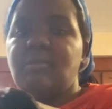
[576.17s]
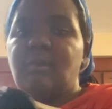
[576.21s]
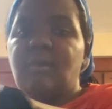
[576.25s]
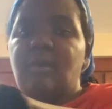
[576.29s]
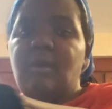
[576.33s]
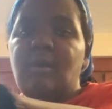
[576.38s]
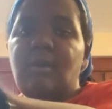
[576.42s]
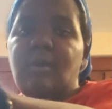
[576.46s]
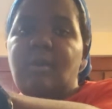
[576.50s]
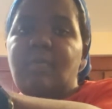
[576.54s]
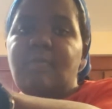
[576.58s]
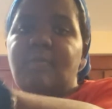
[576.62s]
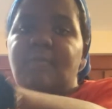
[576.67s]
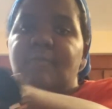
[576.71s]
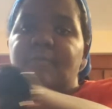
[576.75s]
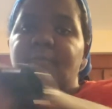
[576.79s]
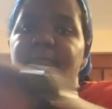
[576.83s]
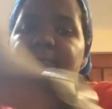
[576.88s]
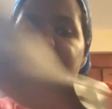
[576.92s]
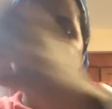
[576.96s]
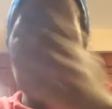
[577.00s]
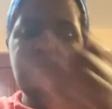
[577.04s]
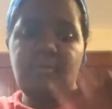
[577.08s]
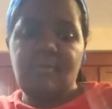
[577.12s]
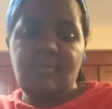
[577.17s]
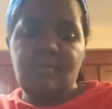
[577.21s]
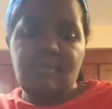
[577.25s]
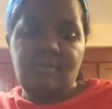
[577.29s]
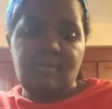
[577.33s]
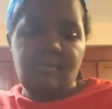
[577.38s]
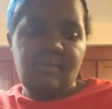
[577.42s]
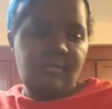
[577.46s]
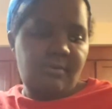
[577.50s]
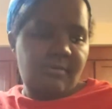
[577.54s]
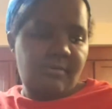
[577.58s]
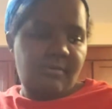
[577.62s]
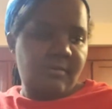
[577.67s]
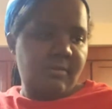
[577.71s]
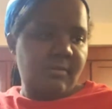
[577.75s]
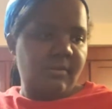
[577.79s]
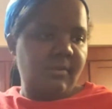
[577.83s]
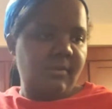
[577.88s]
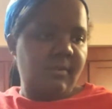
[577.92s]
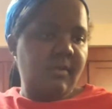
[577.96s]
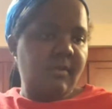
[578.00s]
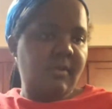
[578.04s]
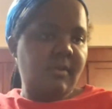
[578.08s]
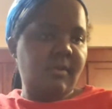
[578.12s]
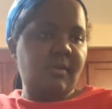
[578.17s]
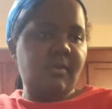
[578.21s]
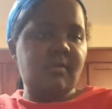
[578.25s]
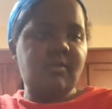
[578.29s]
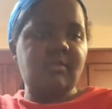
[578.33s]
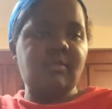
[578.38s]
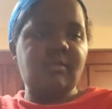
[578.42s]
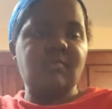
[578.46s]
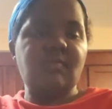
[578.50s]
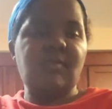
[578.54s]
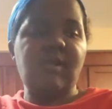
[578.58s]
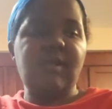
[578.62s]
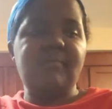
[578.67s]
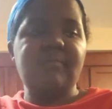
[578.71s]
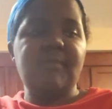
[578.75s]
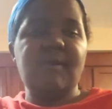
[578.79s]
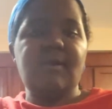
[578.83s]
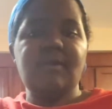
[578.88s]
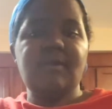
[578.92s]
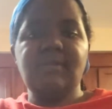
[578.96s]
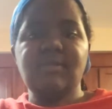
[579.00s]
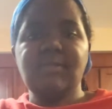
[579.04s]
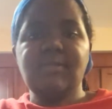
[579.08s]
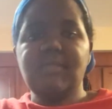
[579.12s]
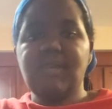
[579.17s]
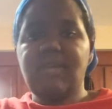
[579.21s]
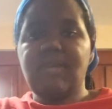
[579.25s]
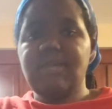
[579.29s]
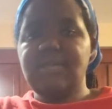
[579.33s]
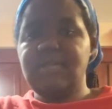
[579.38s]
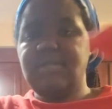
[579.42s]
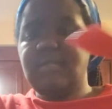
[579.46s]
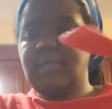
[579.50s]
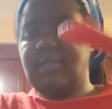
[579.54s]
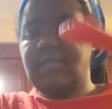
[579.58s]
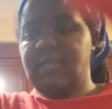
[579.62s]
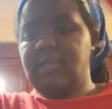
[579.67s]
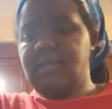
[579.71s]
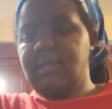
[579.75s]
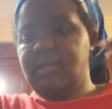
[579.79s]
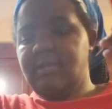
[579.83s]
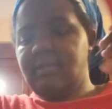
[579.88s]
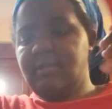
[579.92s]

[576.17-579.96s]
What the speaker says: off and scrape down the sides again